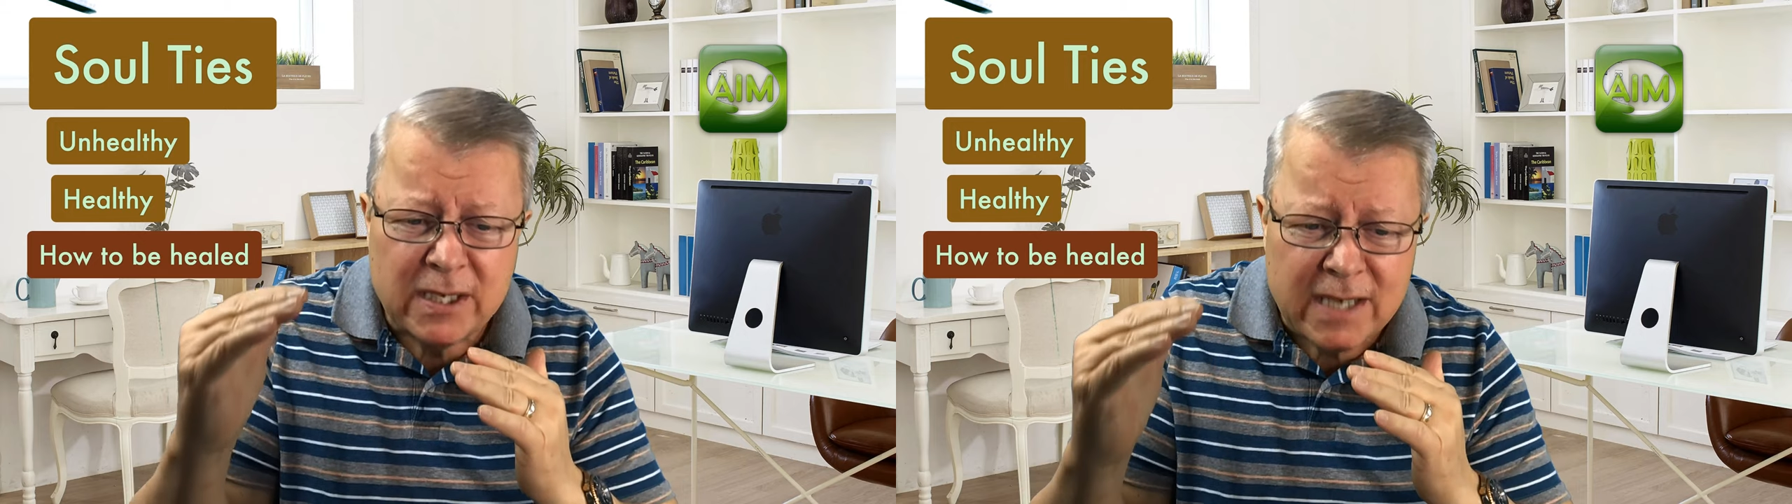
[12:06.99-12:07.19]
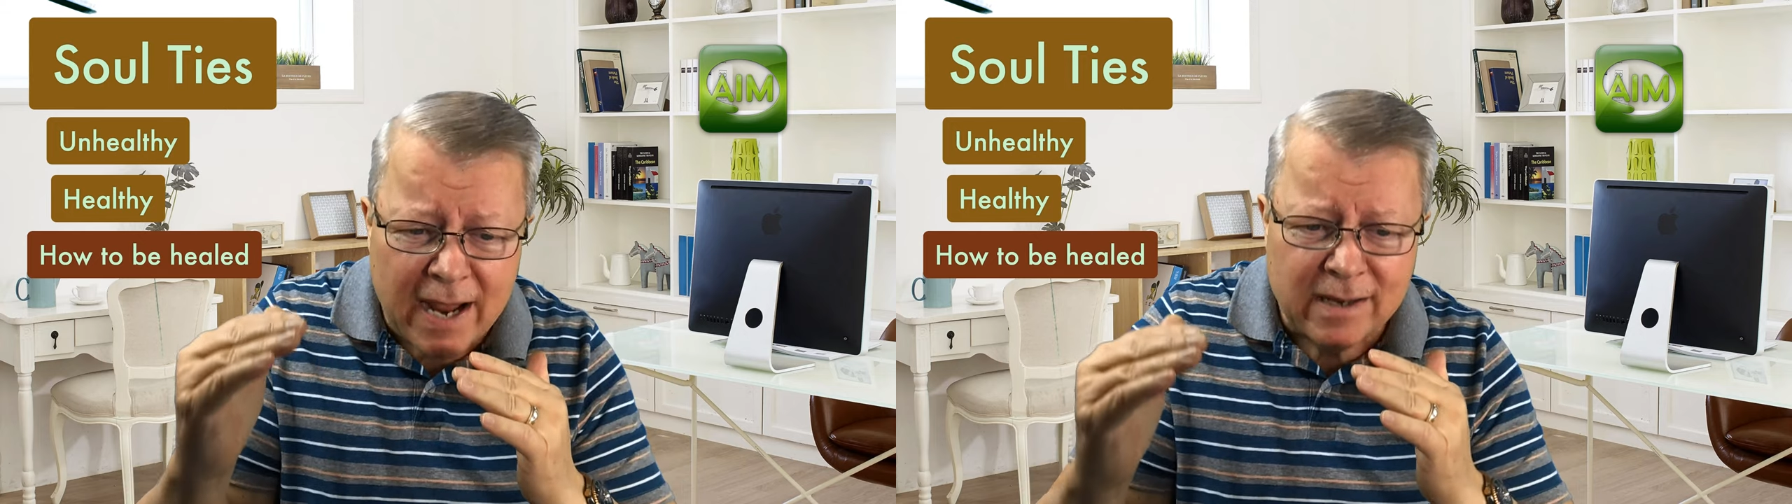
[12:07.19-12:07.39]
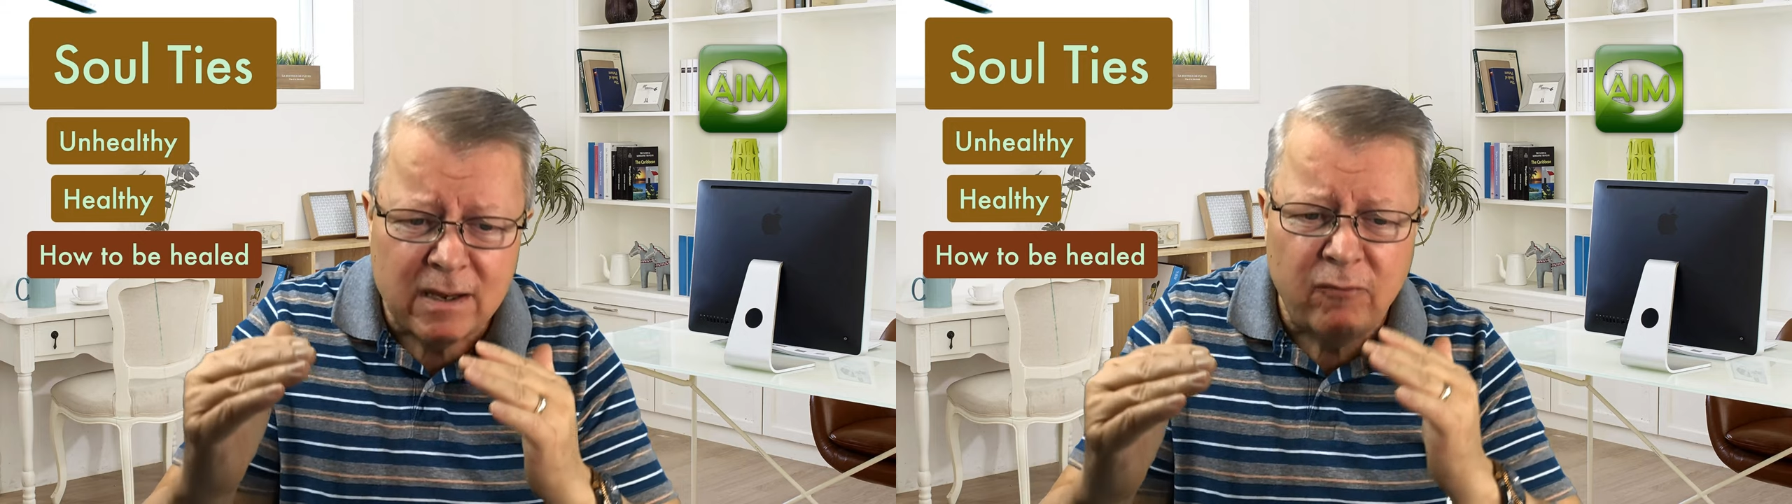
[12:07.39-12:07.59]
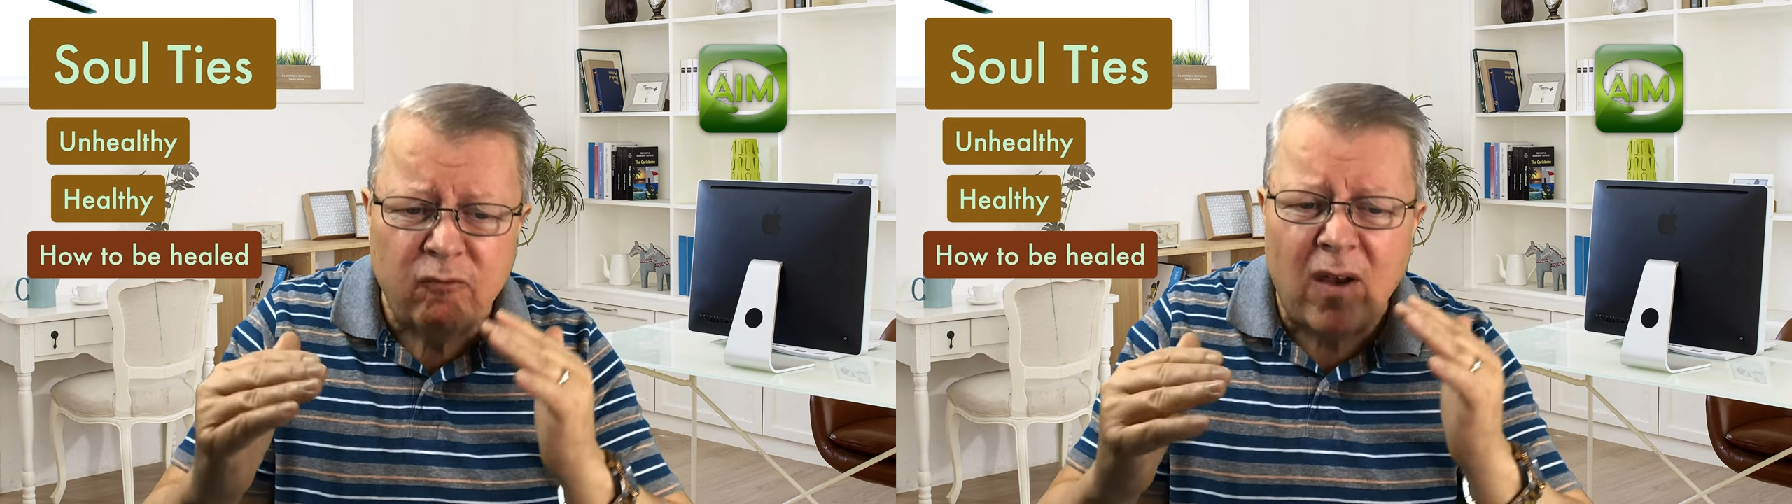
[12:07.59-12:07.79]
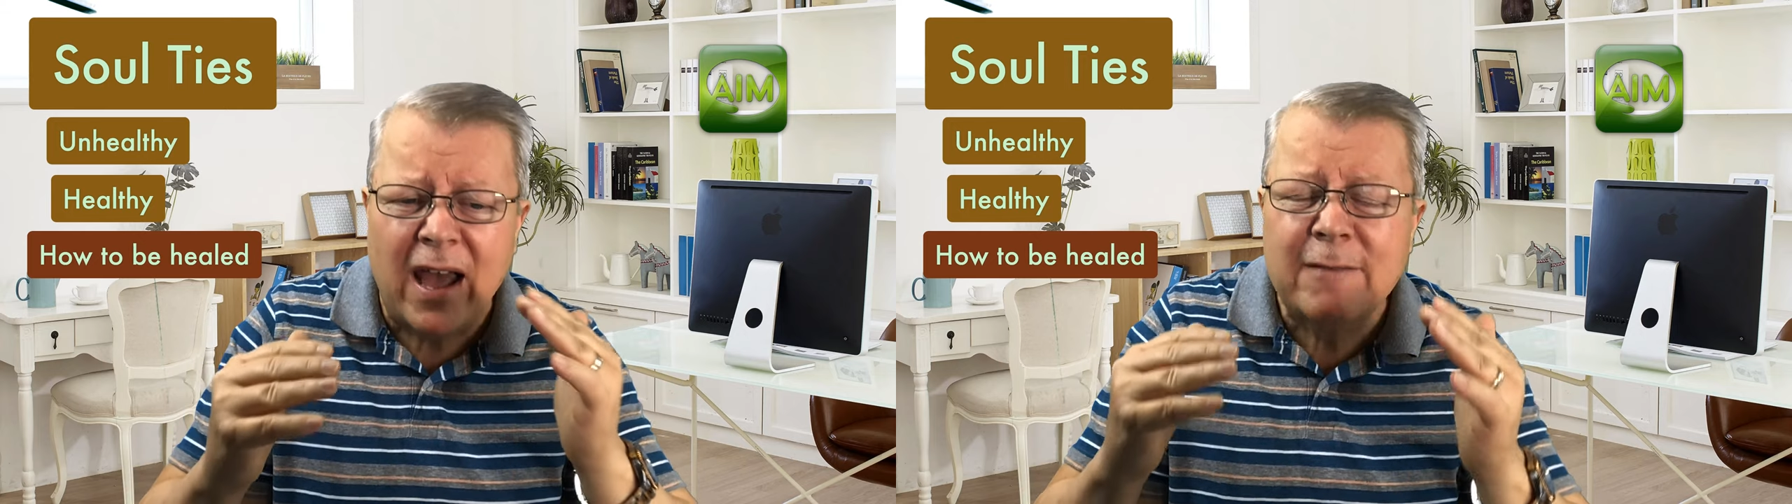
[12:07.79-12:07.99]

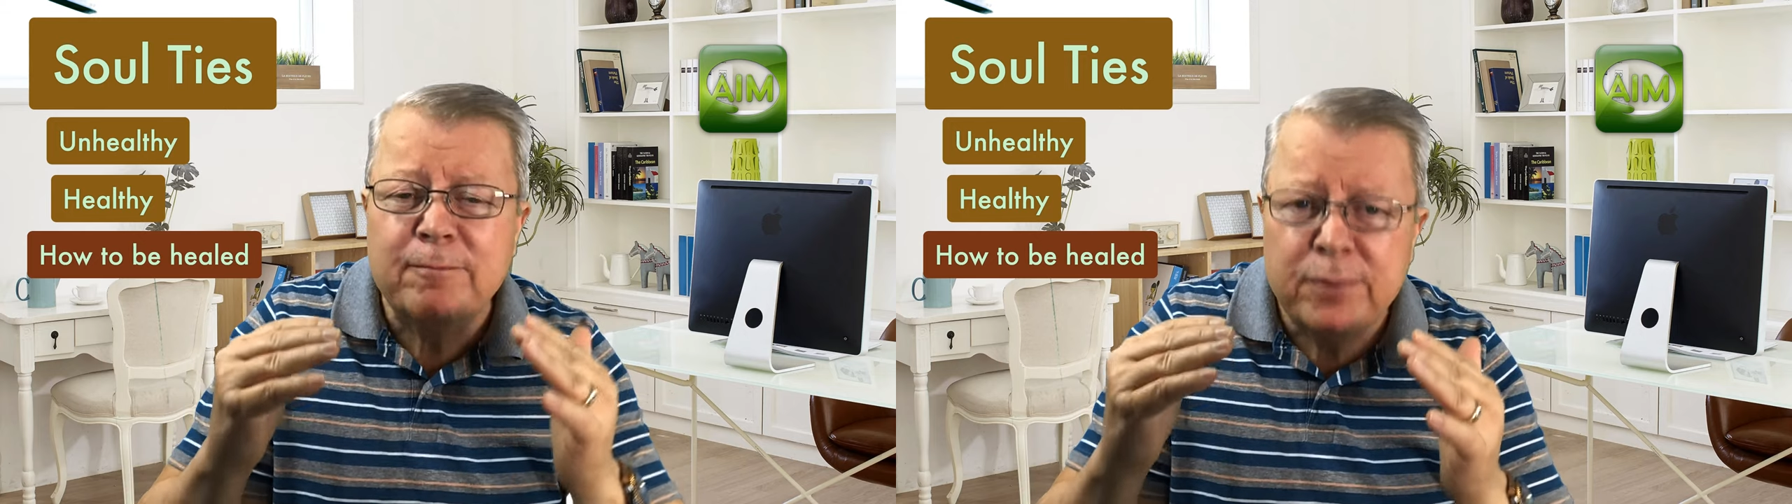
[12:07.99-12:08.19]
sanctified,